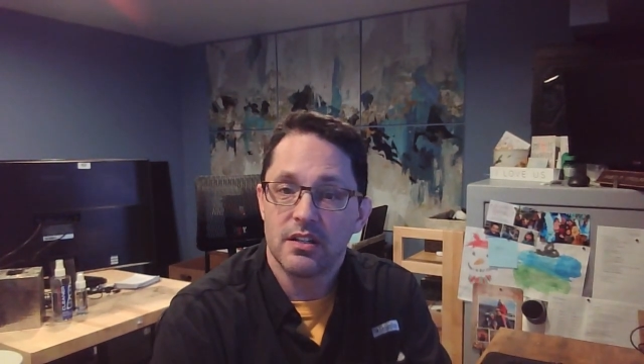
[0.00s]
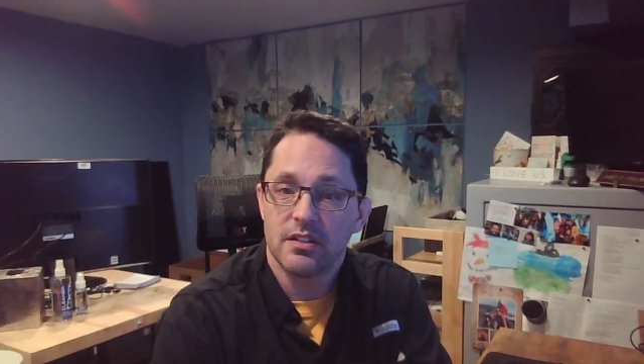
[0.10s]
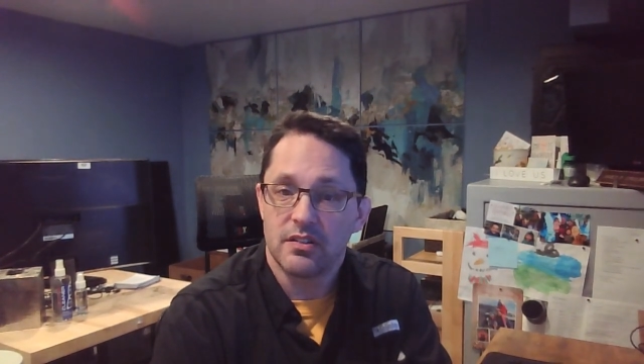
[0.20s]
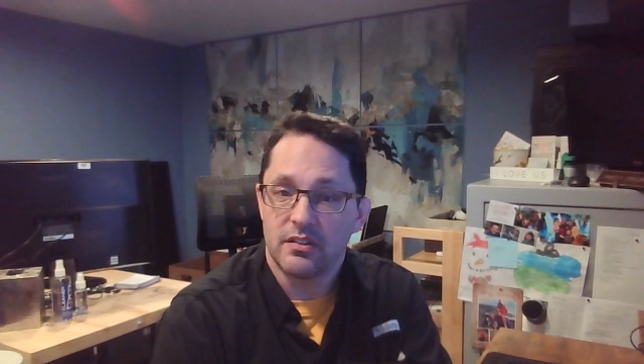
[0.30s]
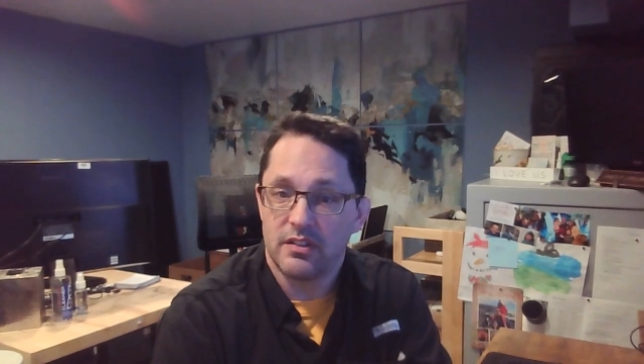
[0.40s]

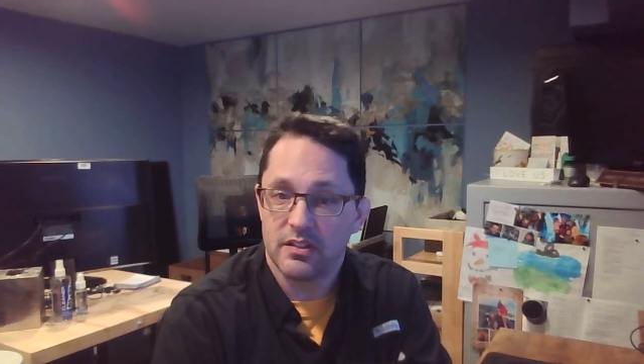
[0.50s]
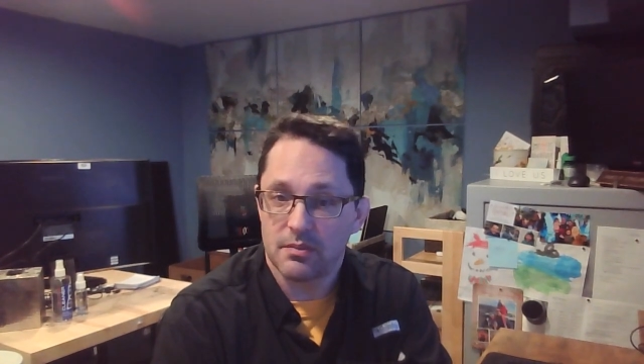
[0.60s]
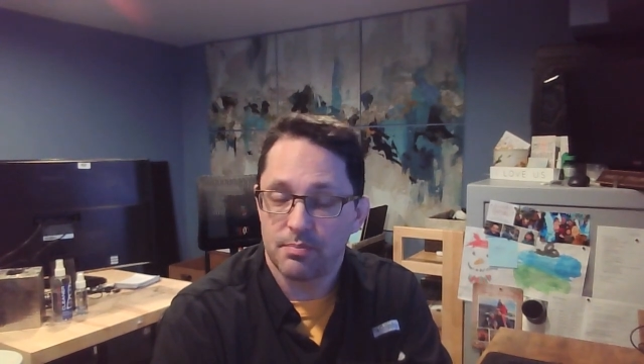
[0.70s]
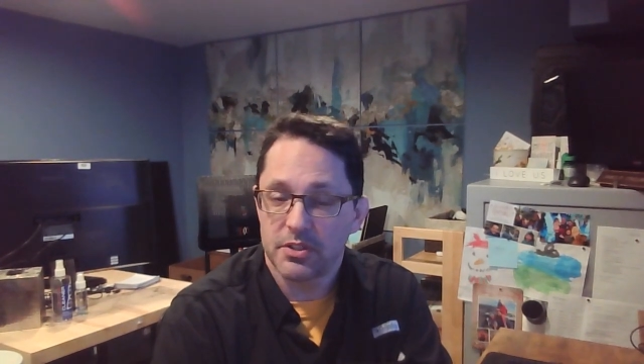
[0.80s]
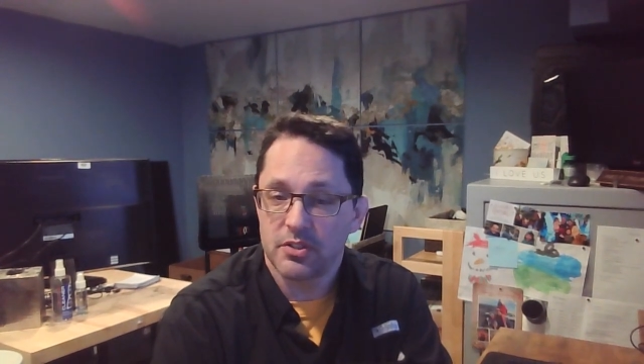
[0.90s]
is to
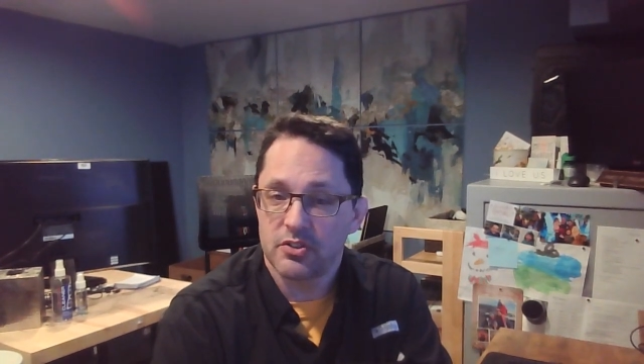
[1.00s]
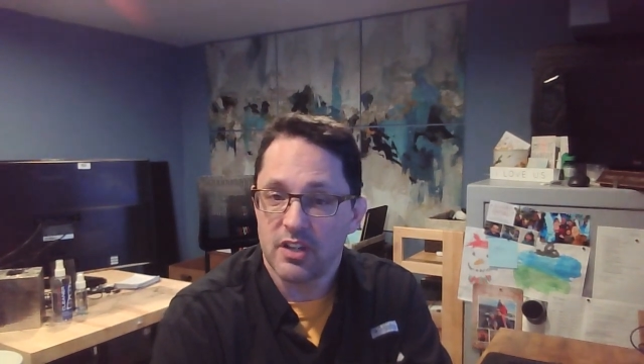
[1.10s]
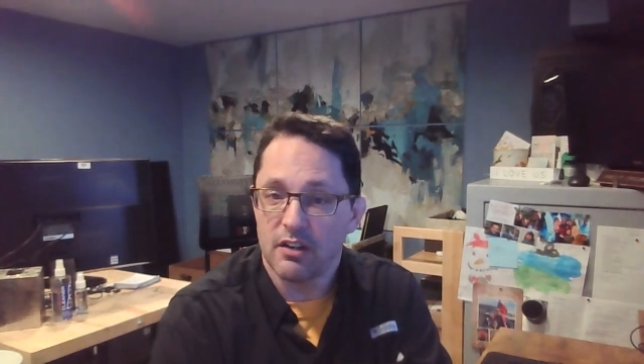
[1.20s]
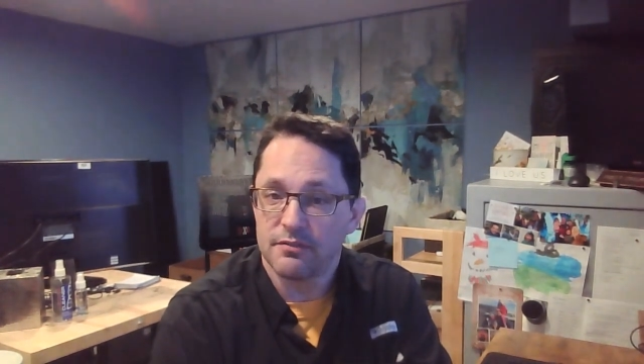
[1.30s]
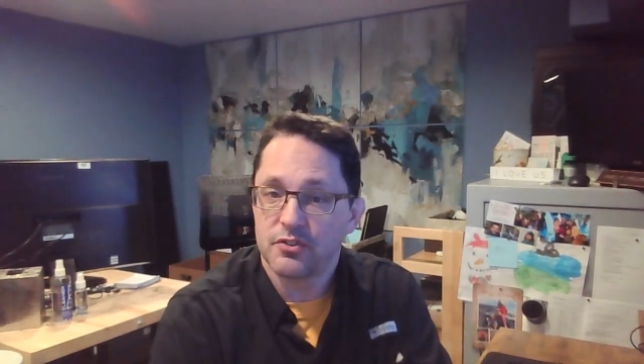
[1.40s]
discipline
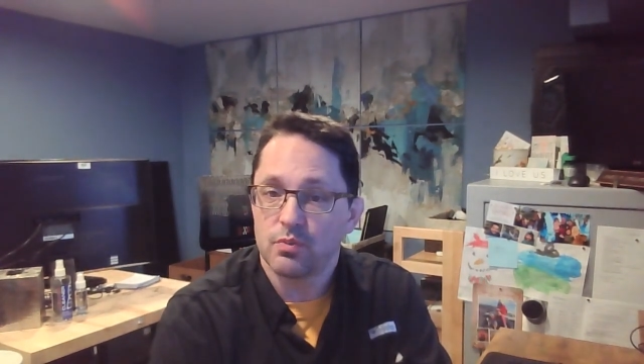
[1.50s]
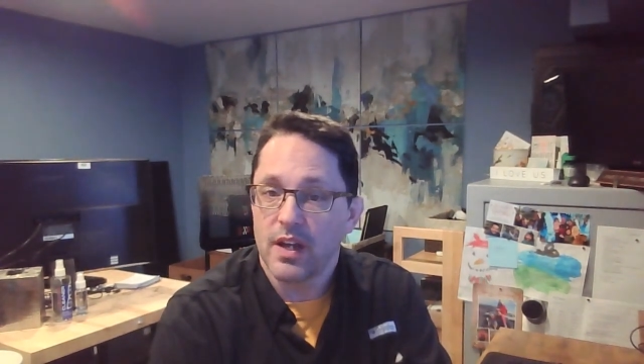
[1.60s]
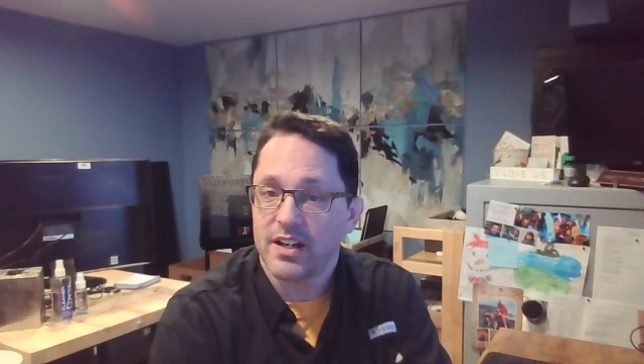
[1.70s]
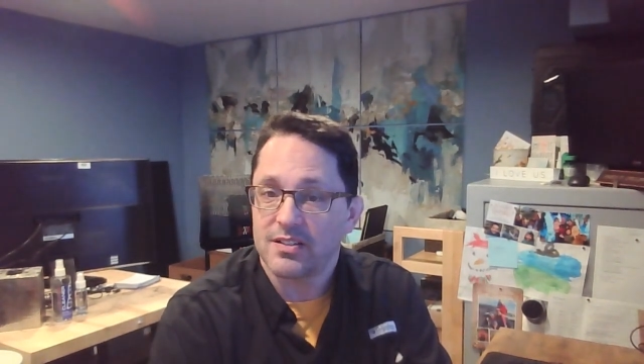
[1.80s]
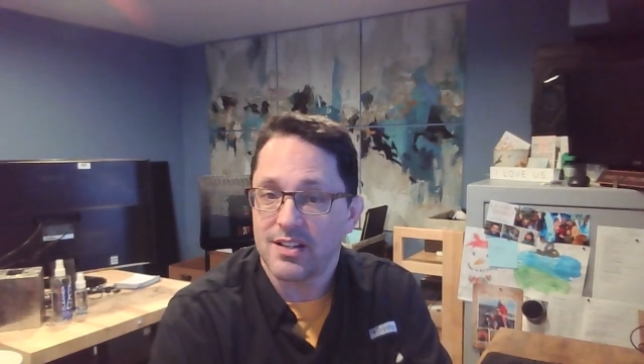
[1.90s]
yourself to
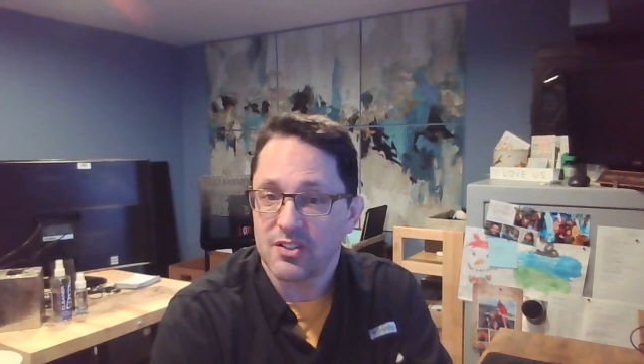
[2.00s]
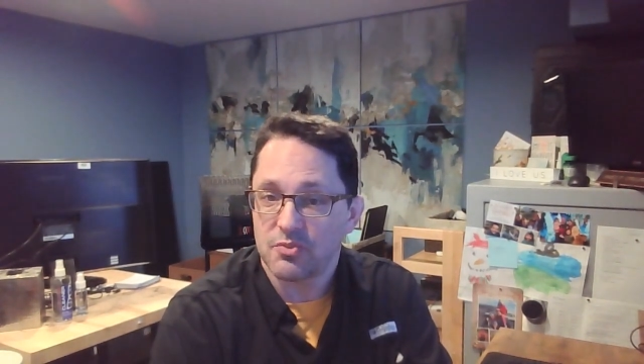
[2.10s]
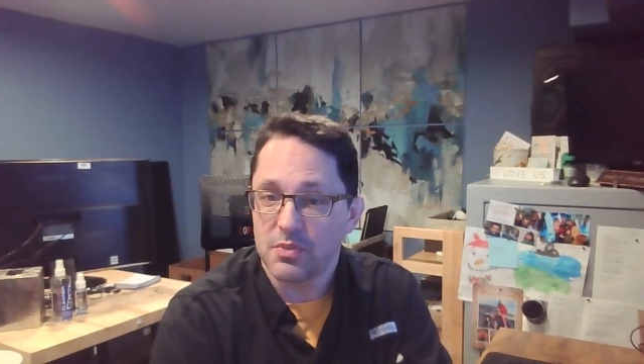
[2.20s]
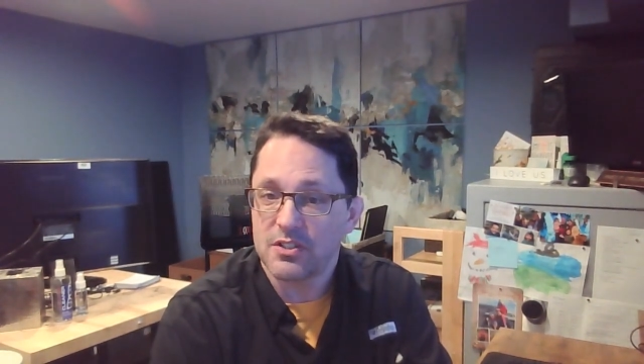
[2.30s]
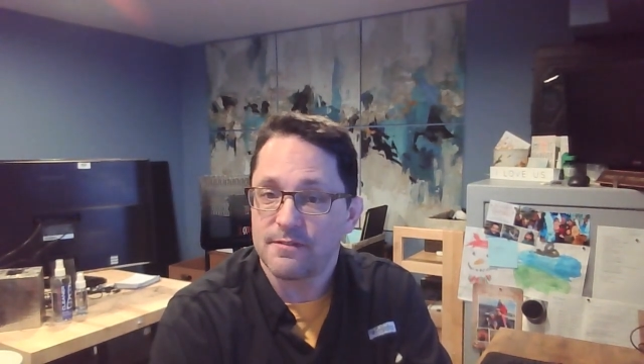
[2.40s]
write
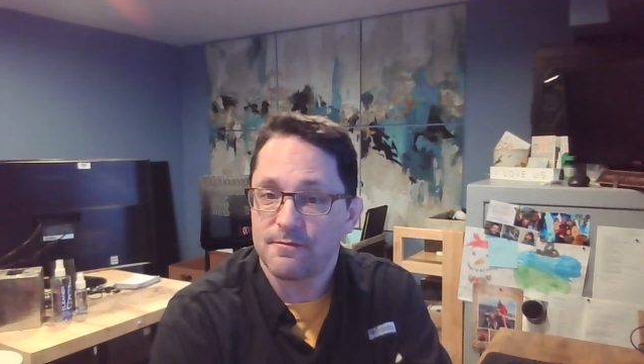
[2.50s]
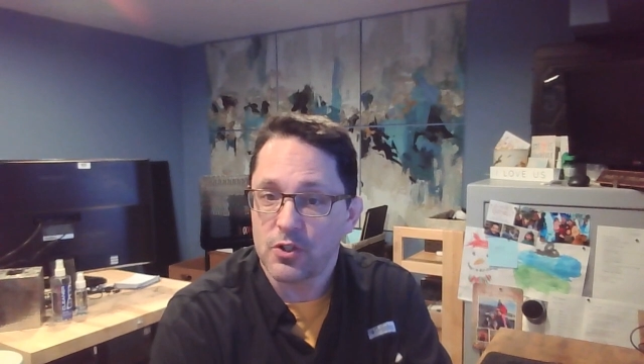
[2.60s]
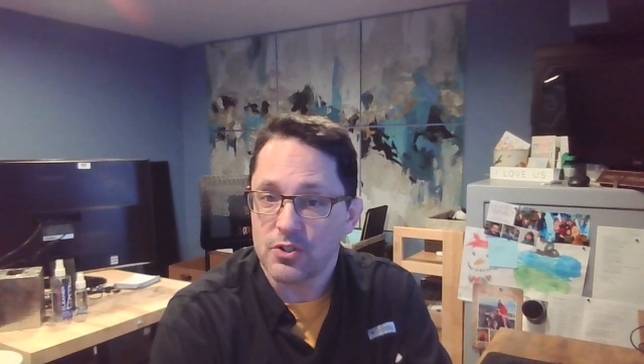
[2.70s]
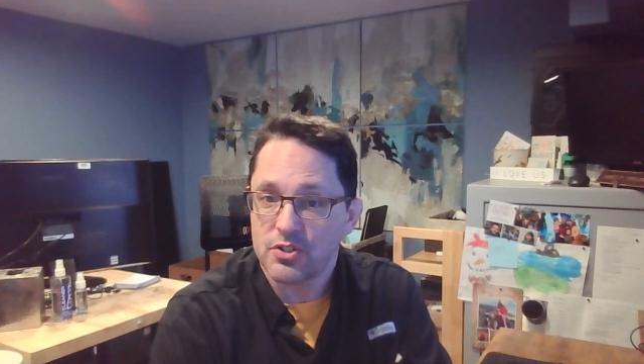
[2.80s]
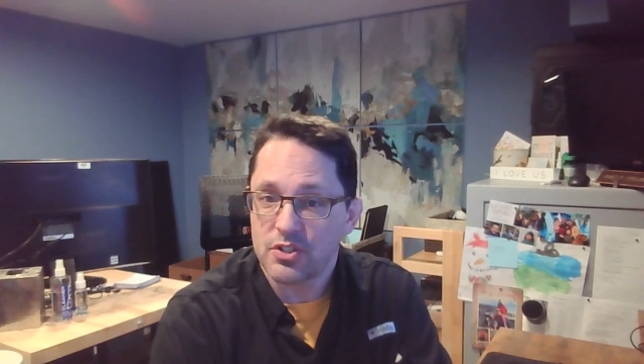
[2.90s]
assessments
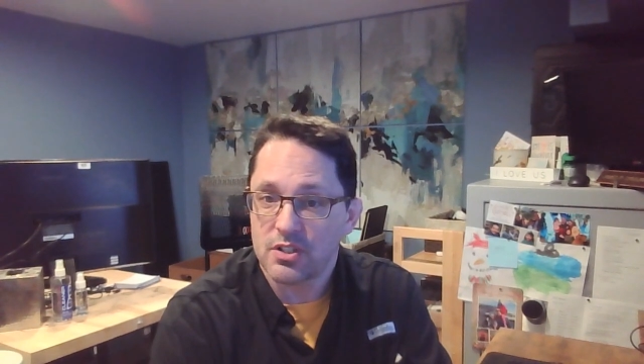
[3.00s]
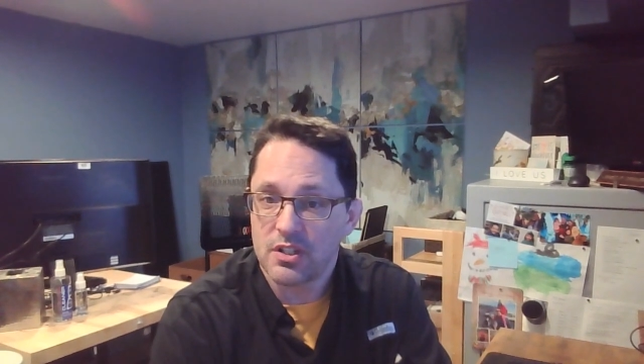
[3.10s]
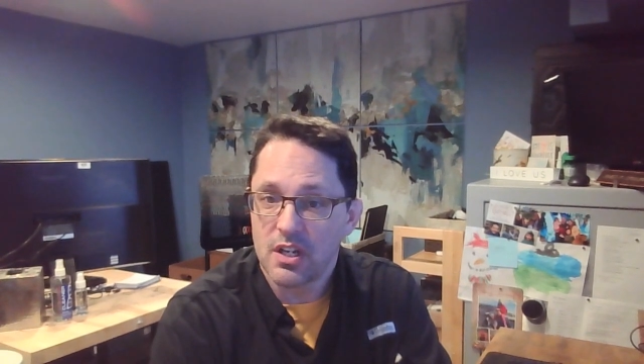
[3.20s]
first.